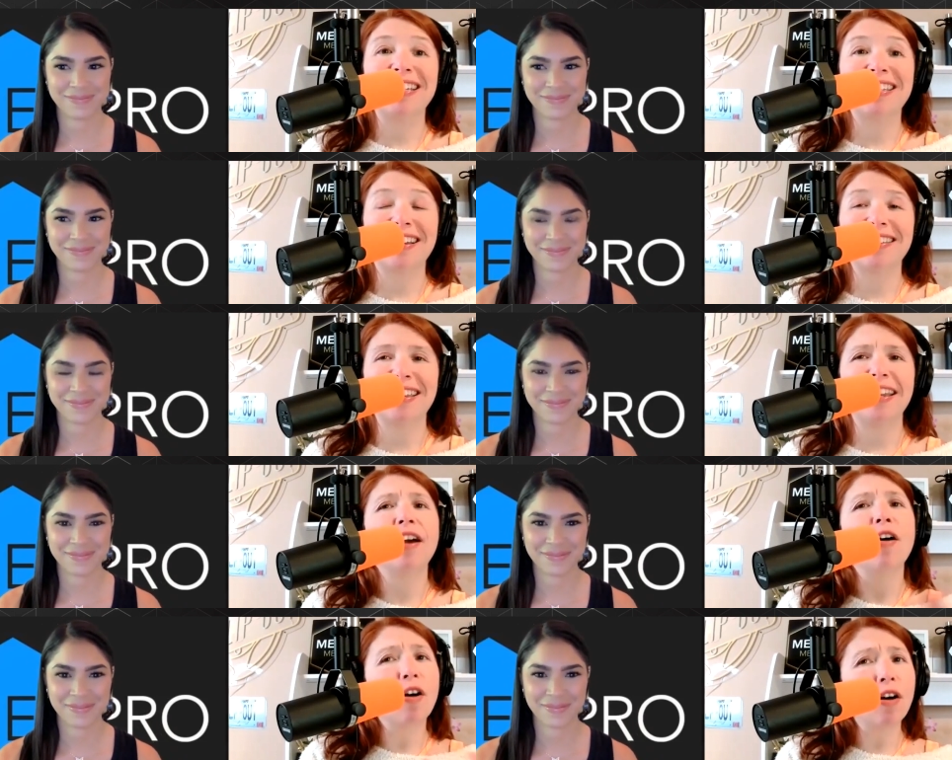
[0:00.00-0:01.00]
Speaker 1: be discussing
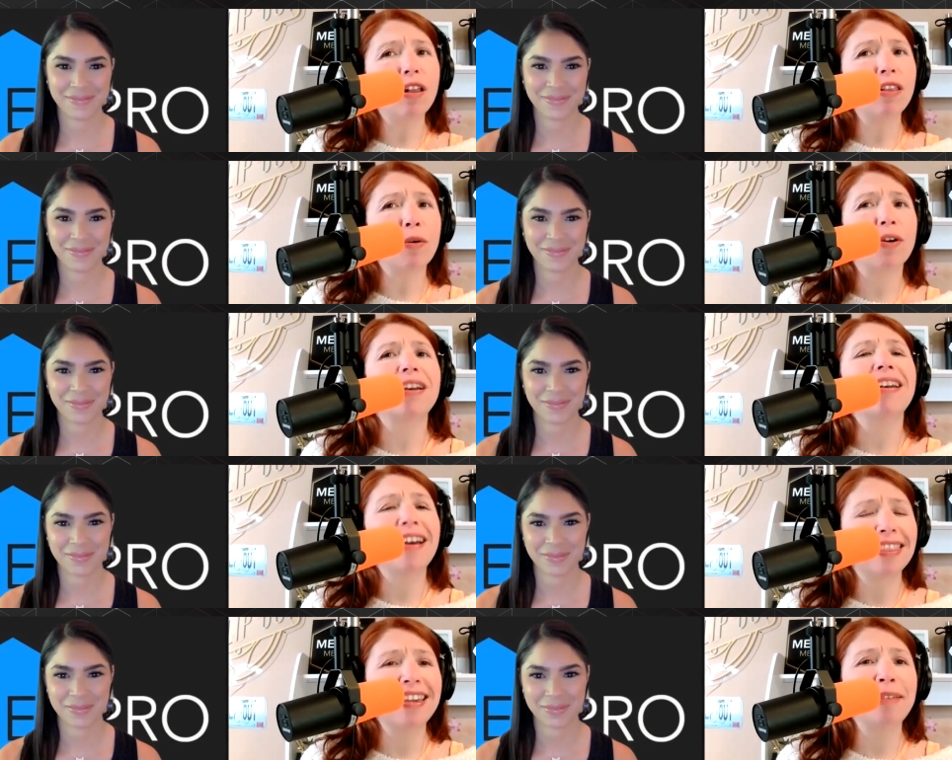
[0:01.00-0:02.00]
all or
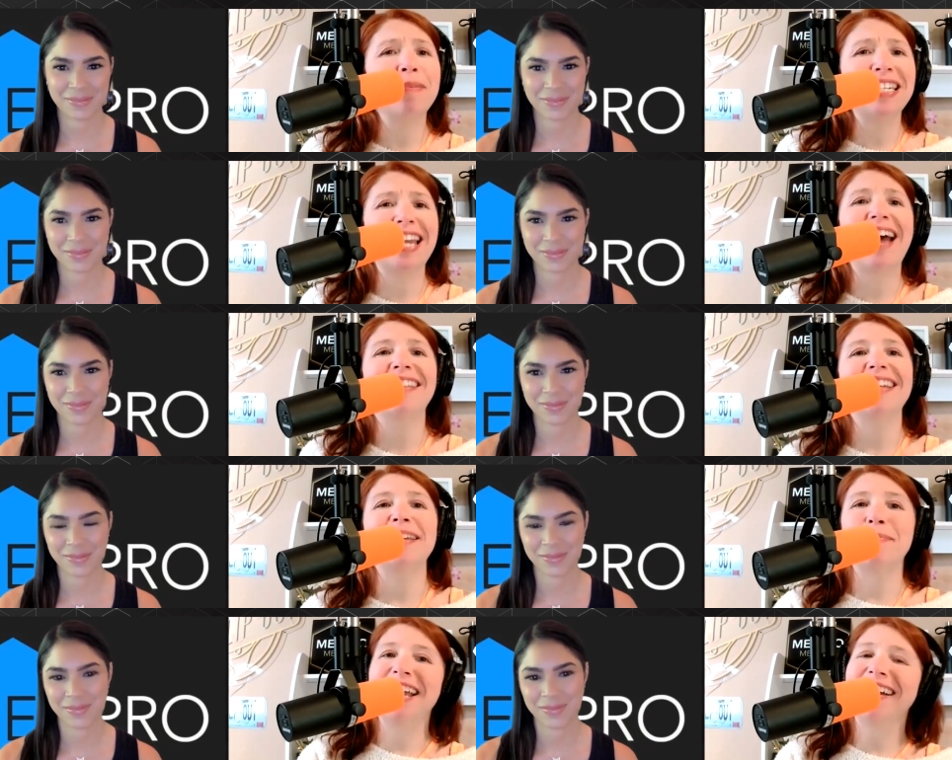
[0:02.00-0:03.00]
nothing mentality.
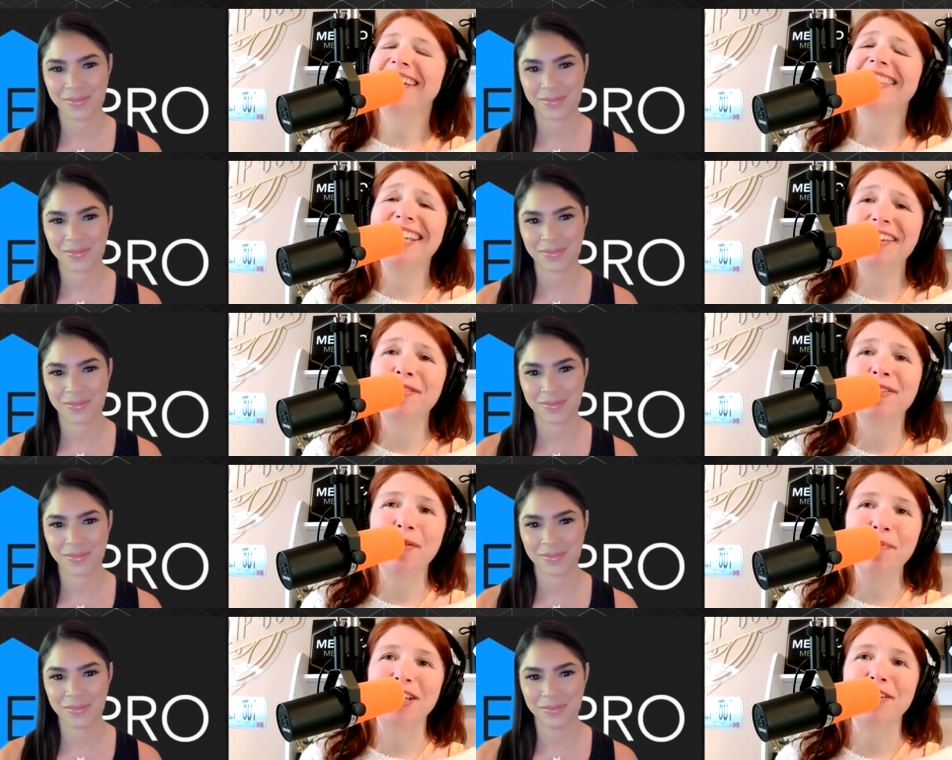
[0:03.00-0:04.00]
Bianca, thank you so
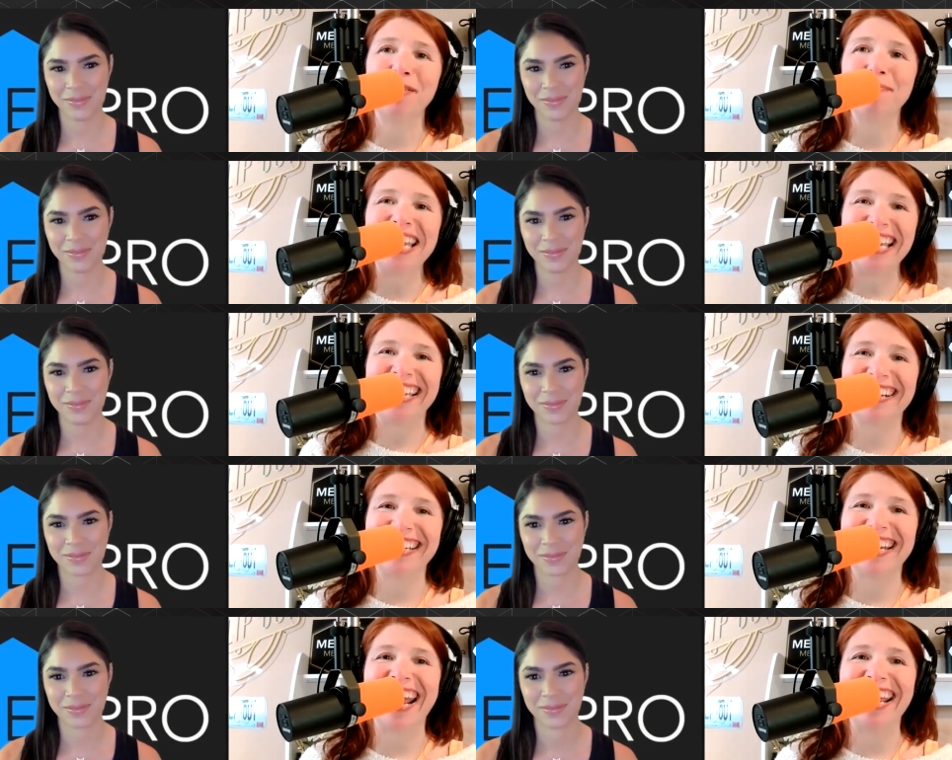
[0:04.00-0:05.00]
much for being here
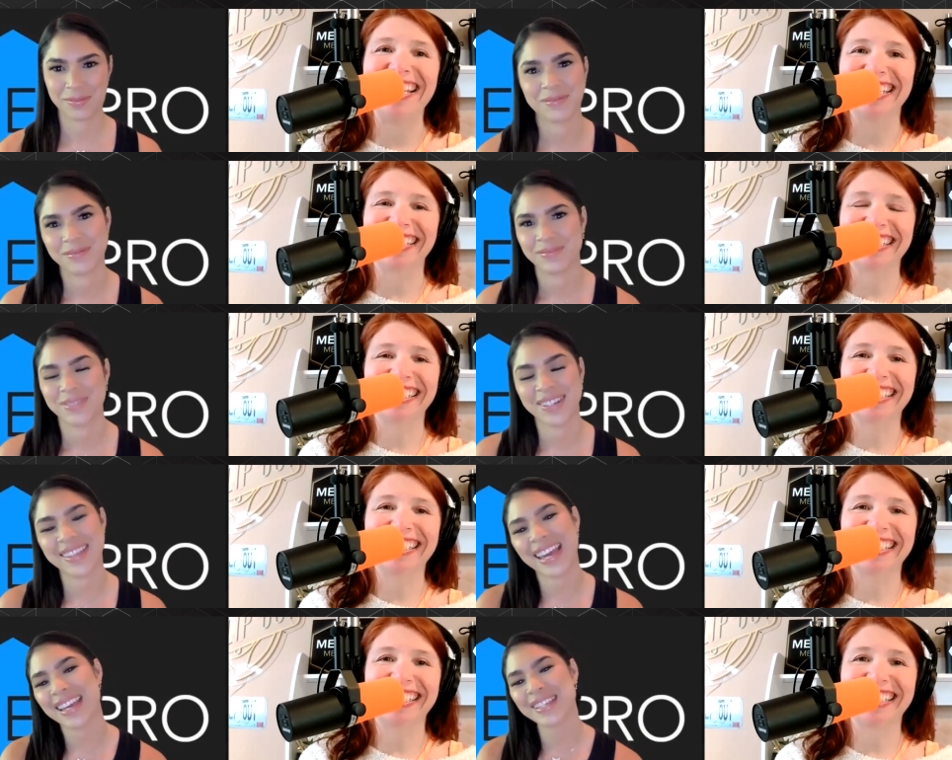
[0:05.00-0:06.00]
today.
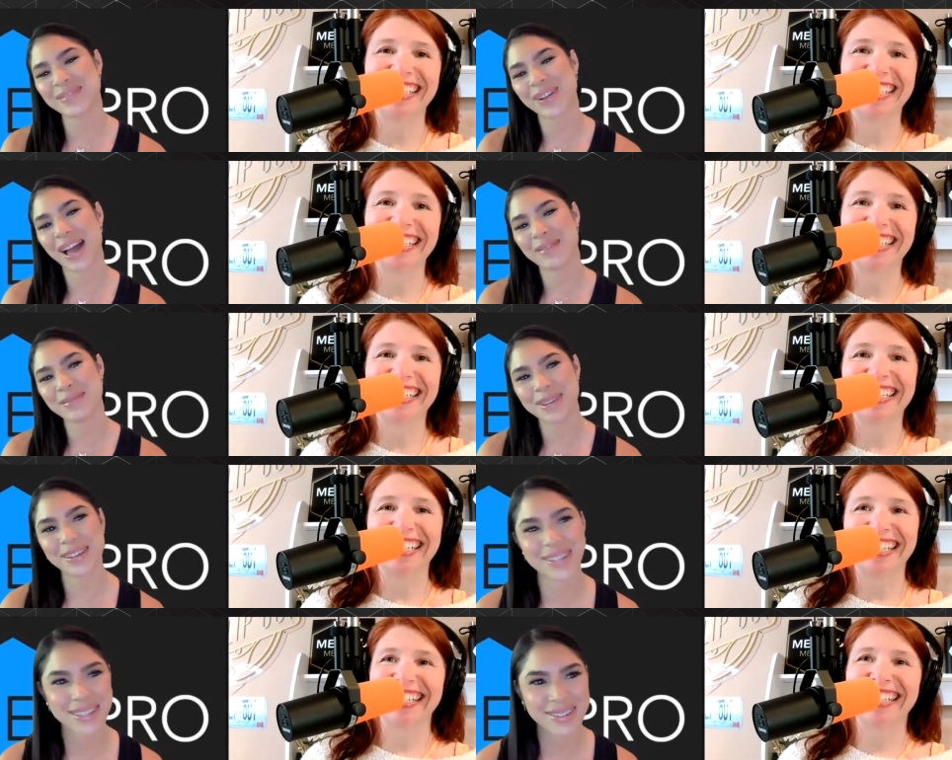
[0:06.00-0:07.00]
Speaker 2: Thanks for having me,
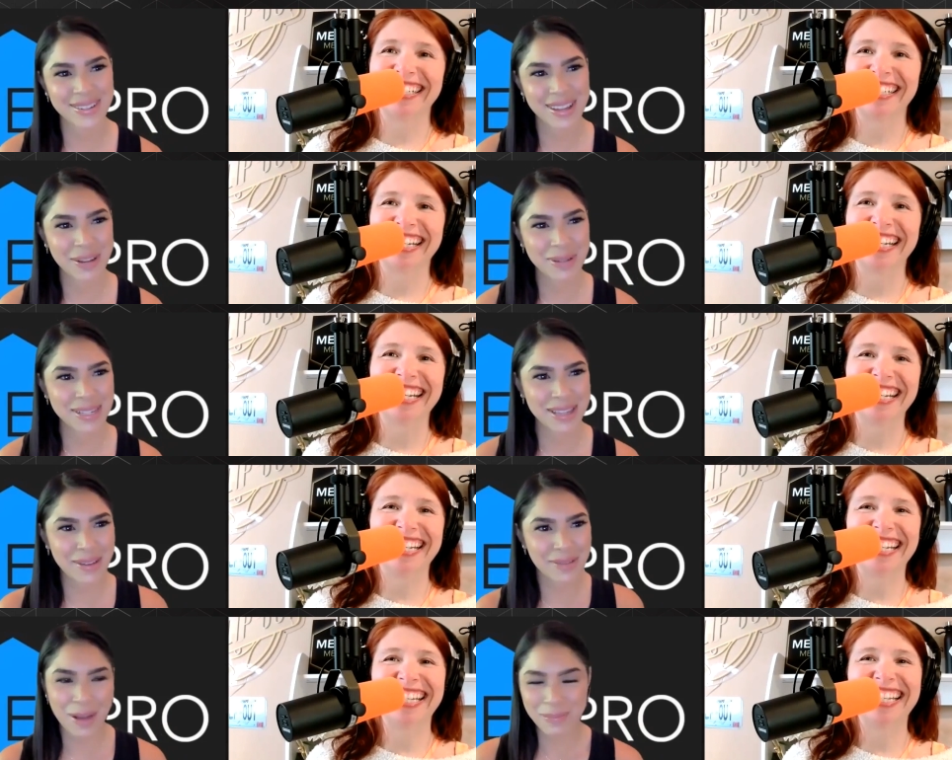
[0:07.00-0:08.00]
Crystal. I always
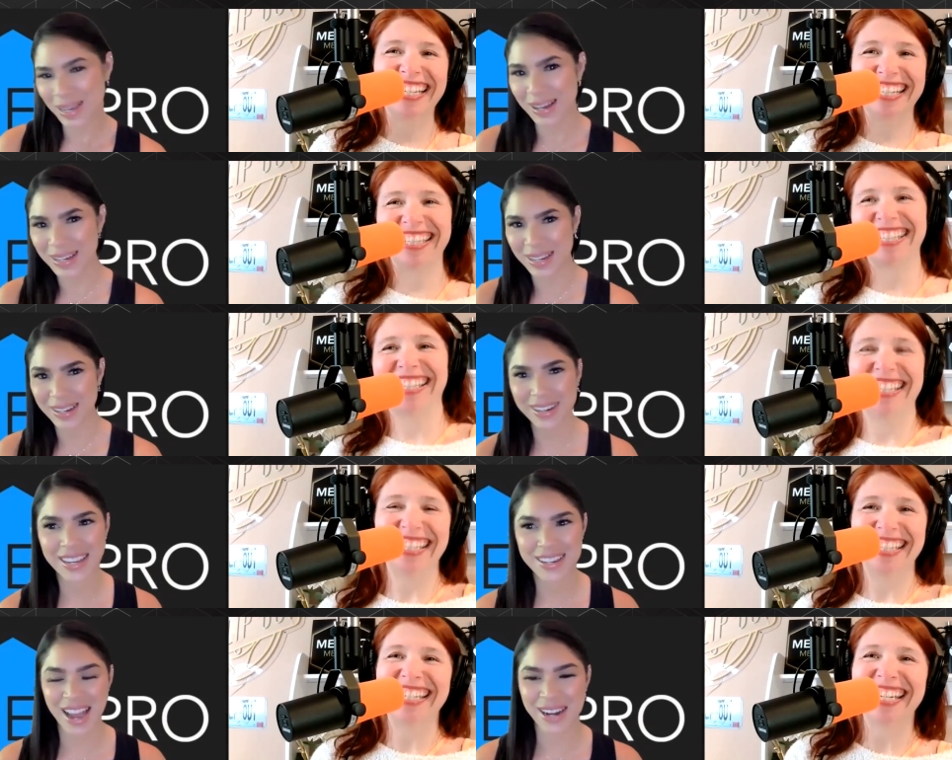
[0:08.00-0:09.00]
love hopping on here
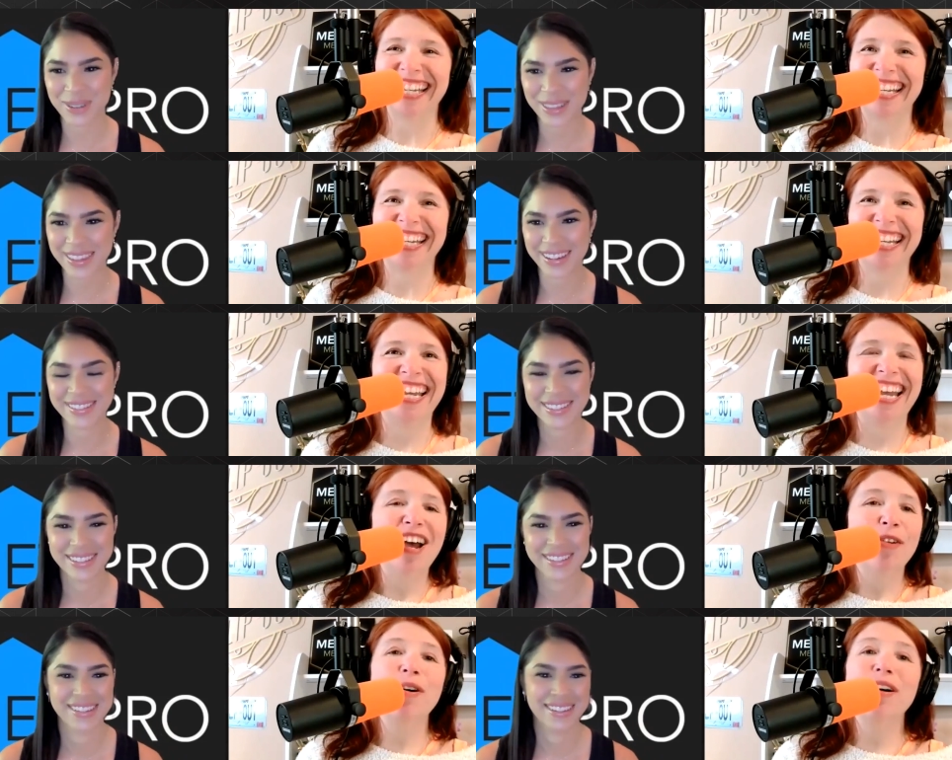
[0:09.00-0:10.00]
and chatting with you.
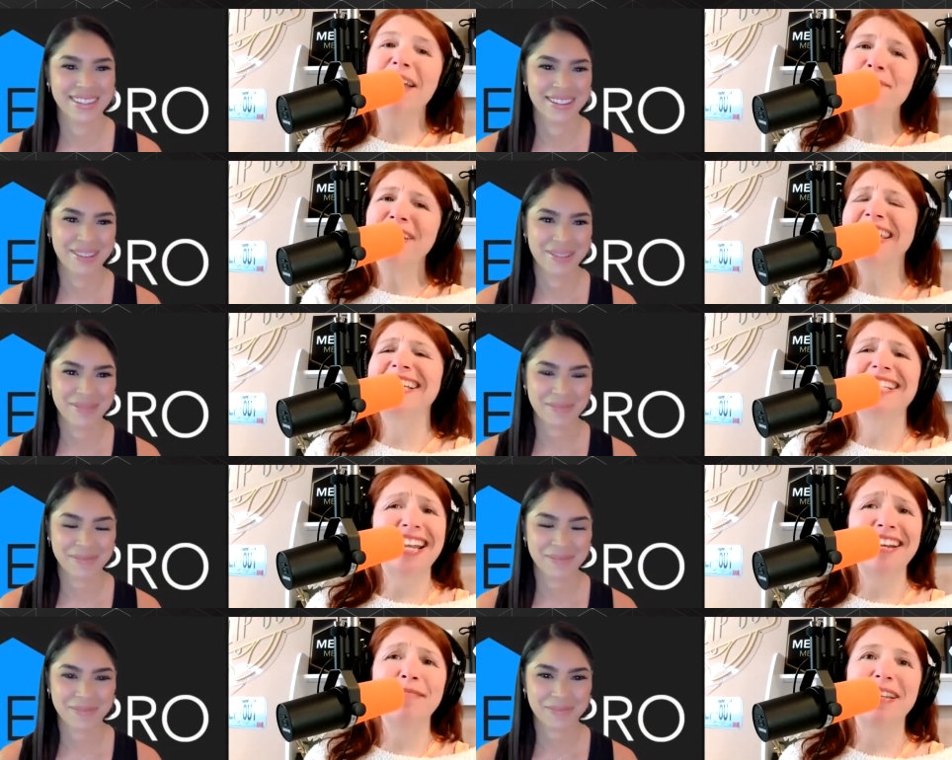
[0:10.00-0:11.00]
Speaker 1: Well, I'm really
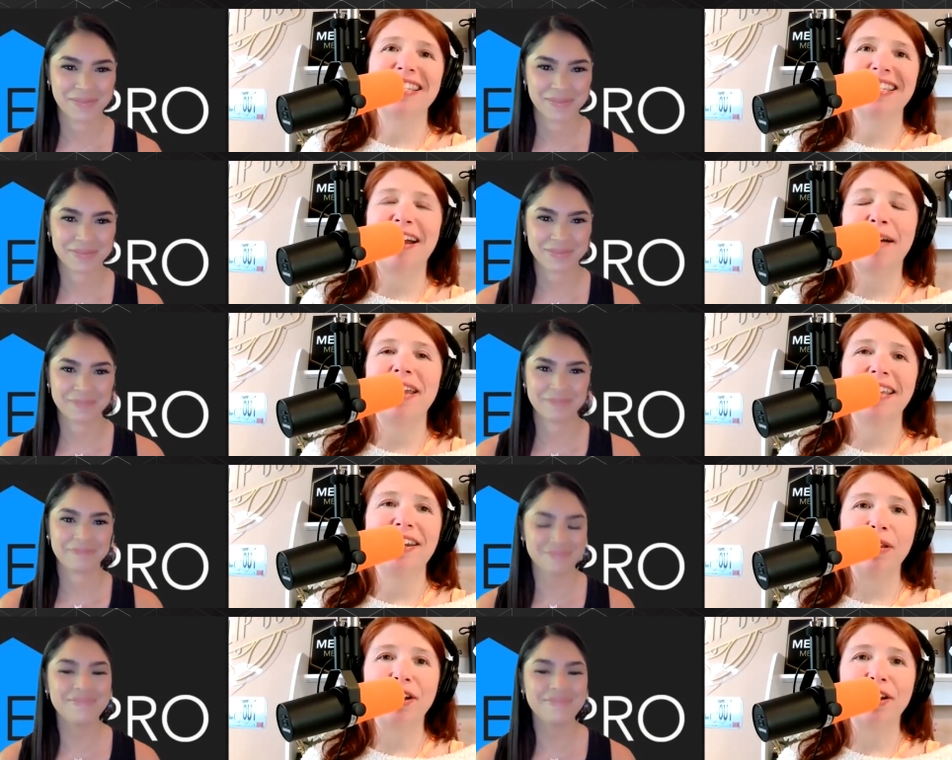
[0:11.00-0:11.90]
excited about this topic. We